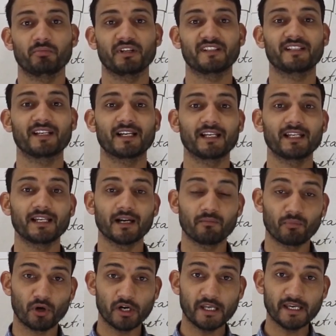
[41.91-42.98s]
So, basically
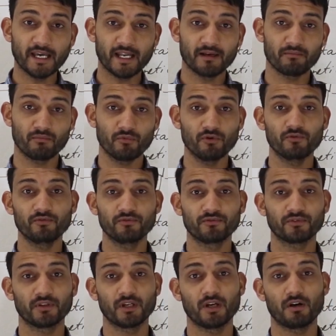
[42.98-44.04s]
a body can
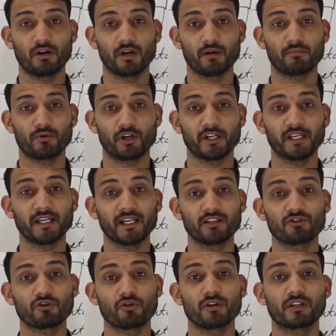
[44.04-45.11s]
move or a body
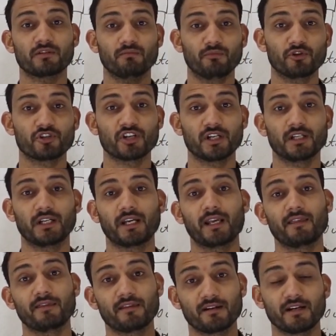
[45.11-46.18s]
can show its
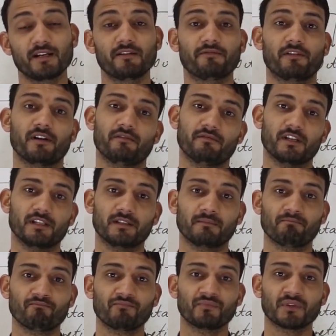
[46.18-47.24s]
motion in three different
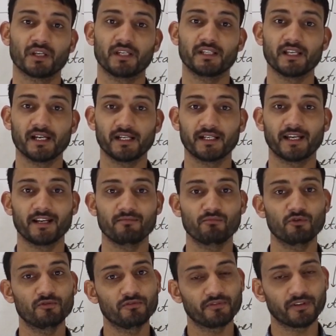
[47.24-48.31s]
ways. Either it
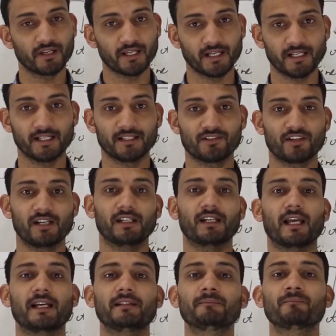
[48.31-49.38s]
can move in a
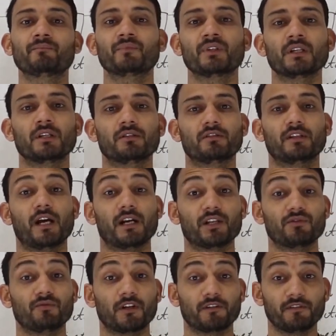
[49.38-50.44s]
straight line, so
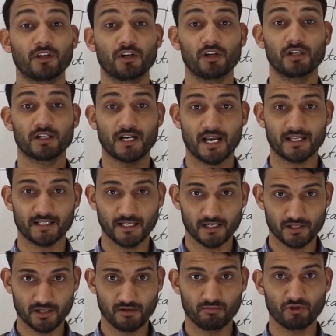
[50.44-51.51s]
that is what we call
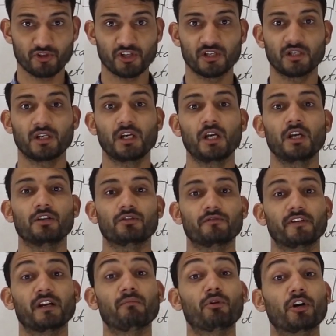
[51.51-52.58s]
translational motion.
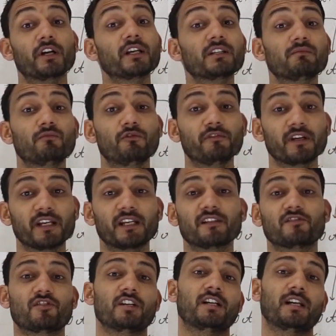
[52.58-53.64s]
So, when a body is moving
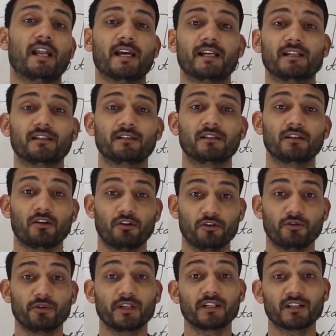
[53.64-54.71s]
in a straight line
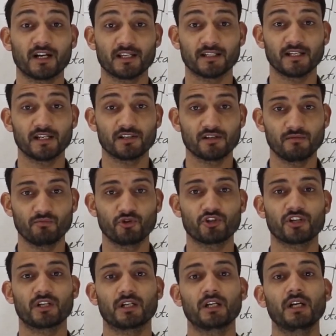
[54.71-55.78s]
or doing translational
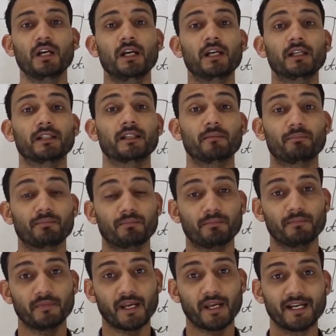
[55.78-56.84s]
motion, the
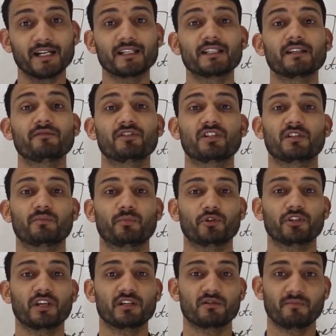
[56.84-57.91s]
energy which is
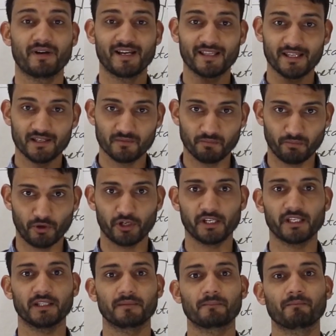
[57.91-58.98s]
possessed by this
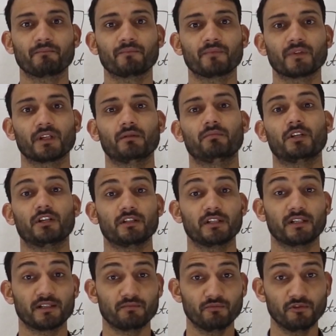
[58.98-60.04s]
body,
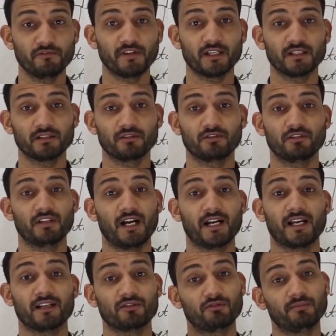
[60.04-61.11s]
because it is moving, so
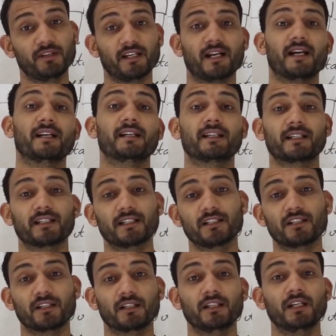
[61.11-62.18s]
that has to be a kinetic
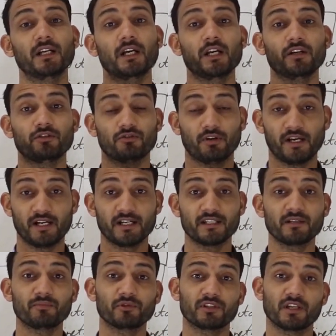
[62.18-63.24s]
energy. So,
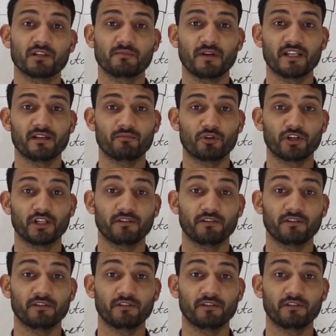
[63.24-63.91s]
energy possessed by the